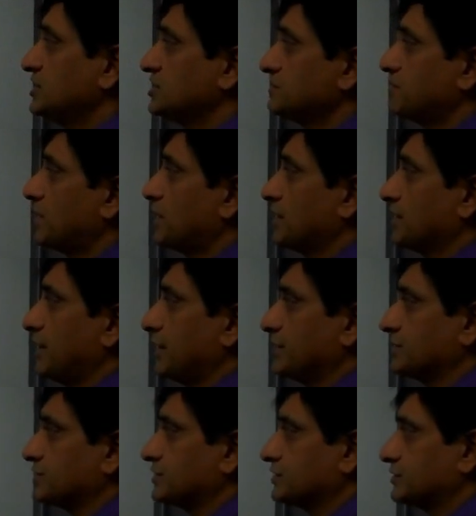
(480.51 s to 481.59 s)
these smart
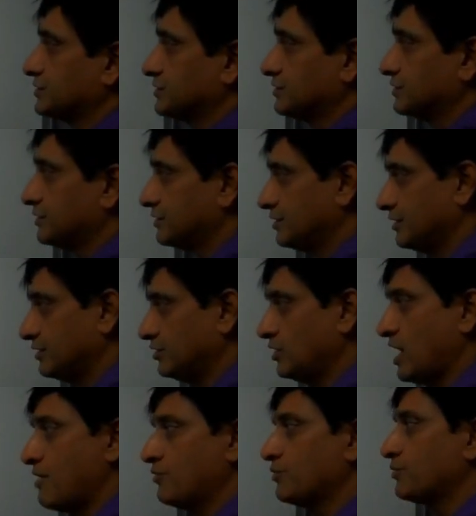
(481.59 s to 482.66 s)
guys, you
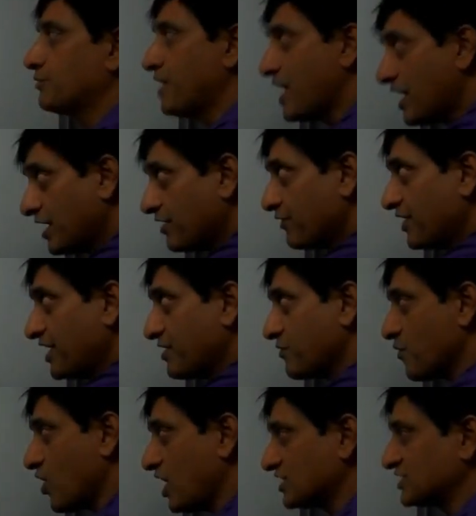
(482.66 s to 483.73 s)
have to really
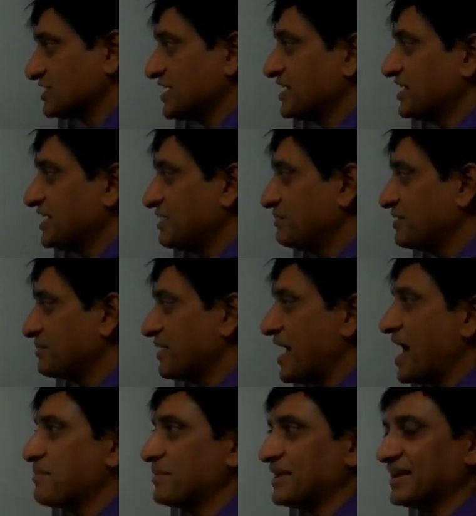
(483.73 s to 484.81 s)
watch and keep them
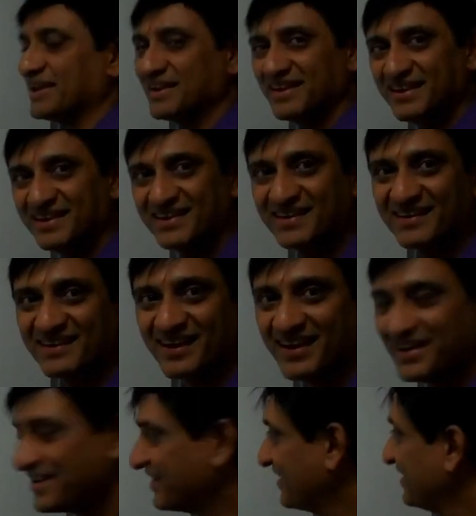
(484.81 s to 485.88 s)
happy,
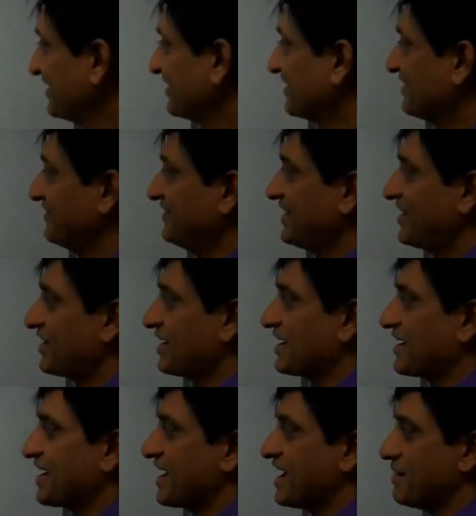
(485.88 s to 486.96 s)
right? If they're
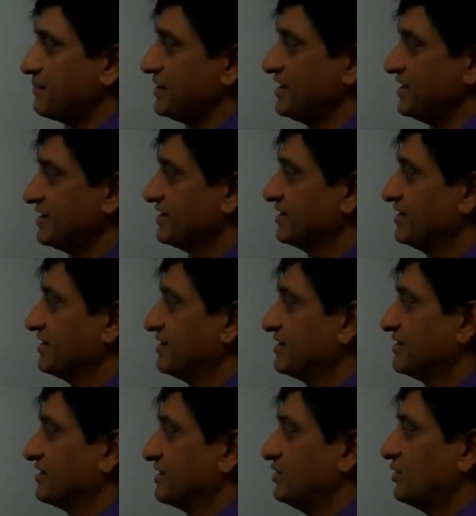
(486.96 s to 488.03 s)
not happy,
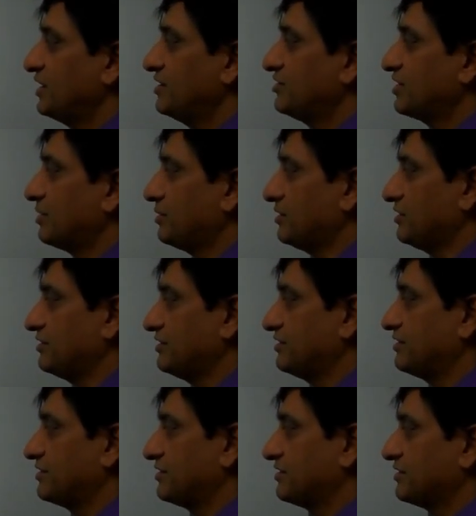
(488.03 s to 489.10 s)
you are in trouble,
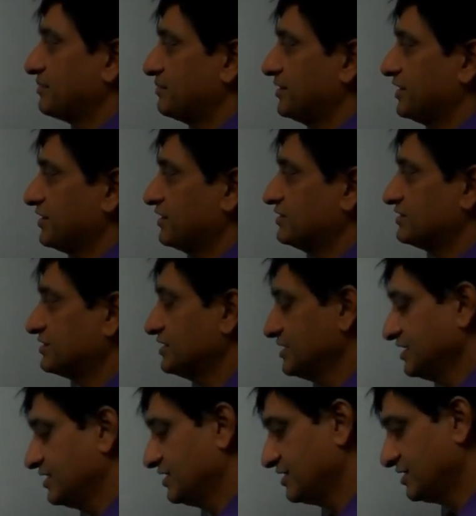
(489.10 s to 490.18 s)
because
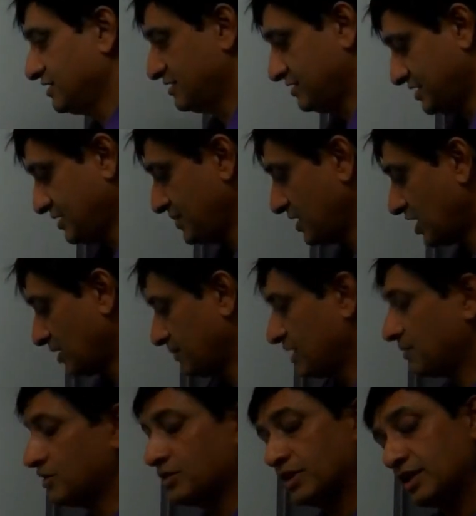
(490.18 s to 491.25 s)
they may not be
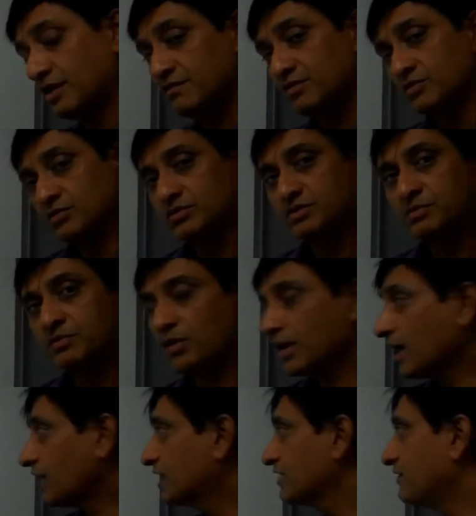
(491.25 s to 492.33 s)
able to give you the
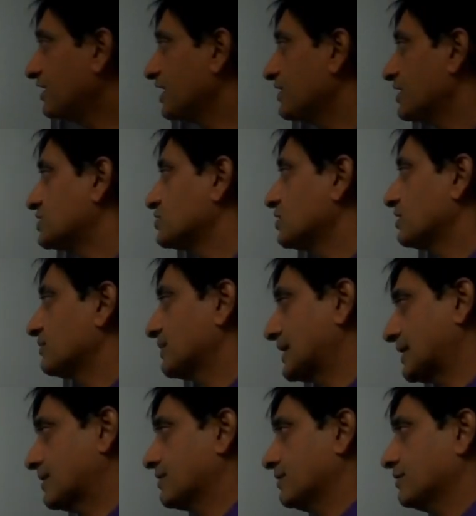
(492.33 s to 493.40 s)
productivity that you're looking.
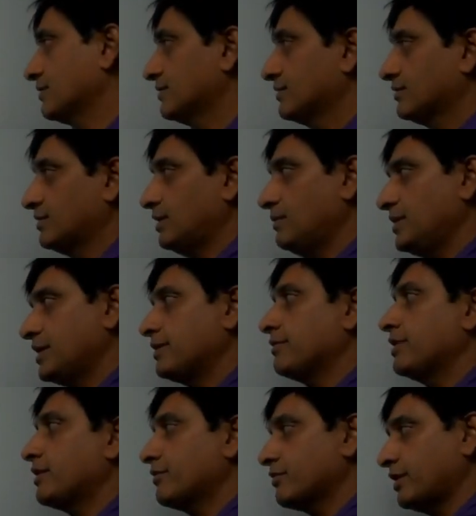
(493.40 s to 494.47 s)
So let me
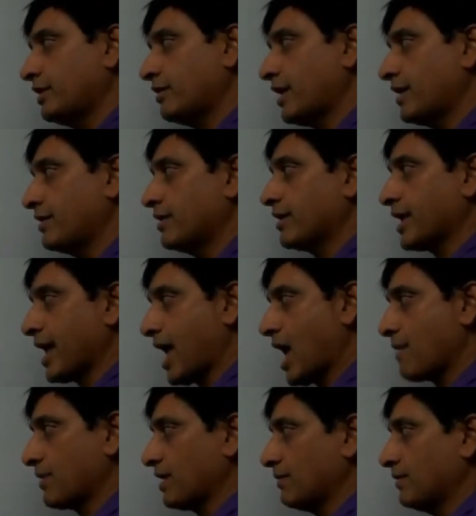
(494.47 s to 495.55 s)
literally write here
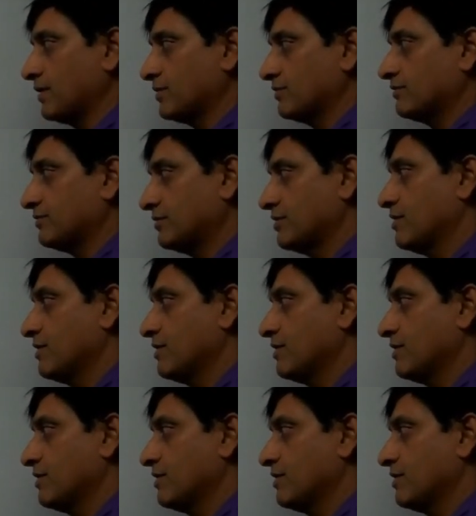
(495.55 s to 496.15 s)
happy, because